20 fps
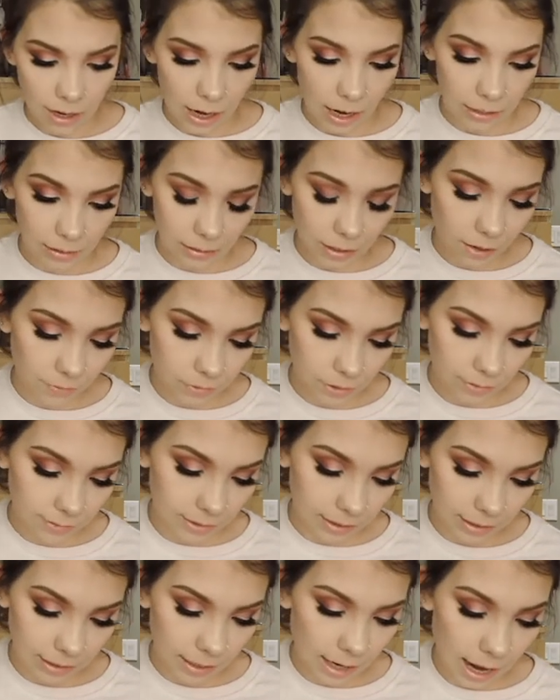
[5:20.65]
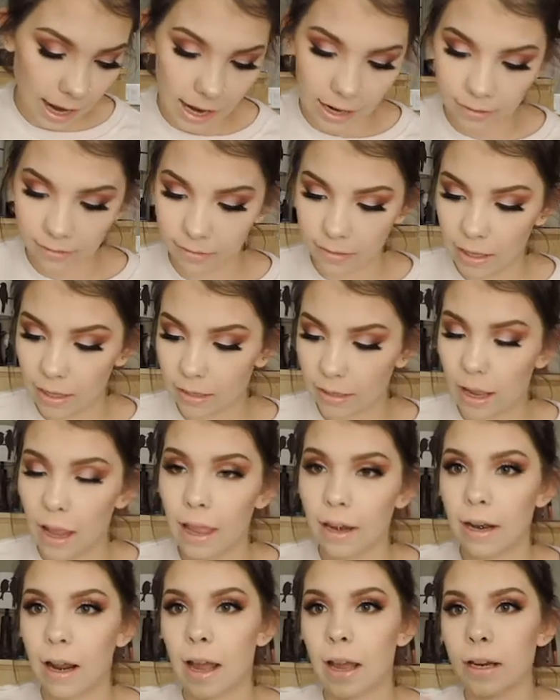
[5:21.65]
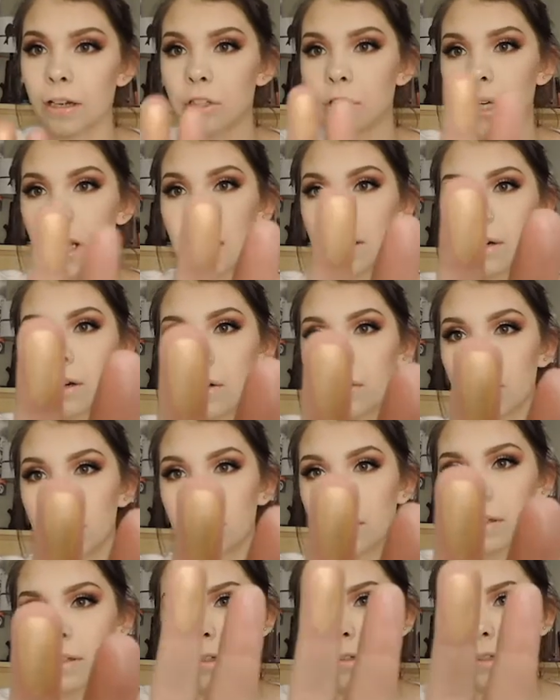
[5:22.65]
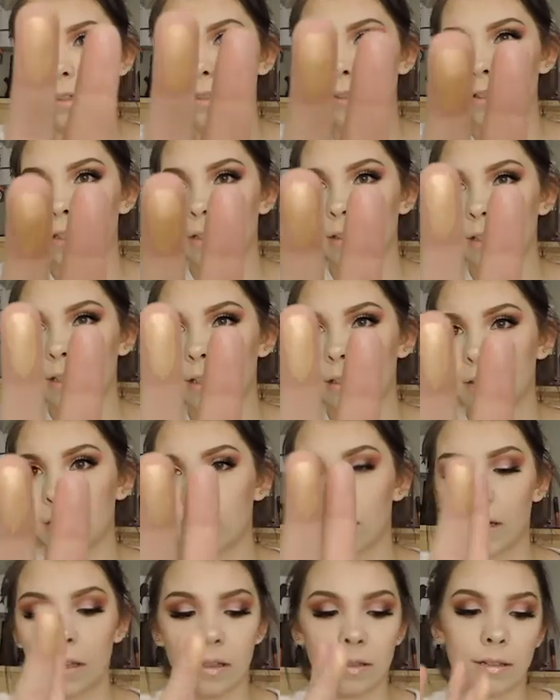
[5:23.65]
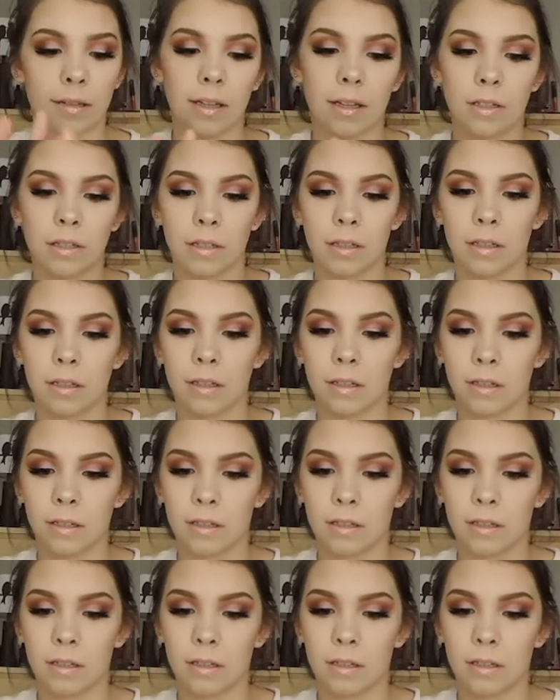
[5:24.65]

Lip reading: I love using it as like an eyeshadow because it's got such